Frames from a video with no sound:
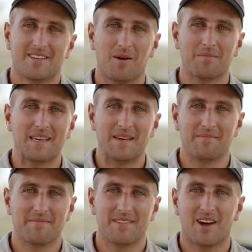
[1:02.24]
Top tip,
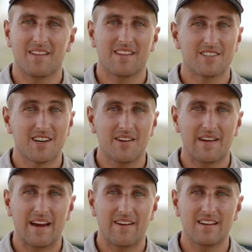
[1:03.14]
note that shallow
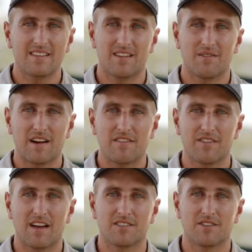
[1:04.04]
areas and the reef
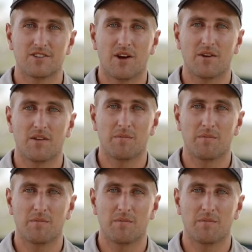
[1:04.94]
flats are shown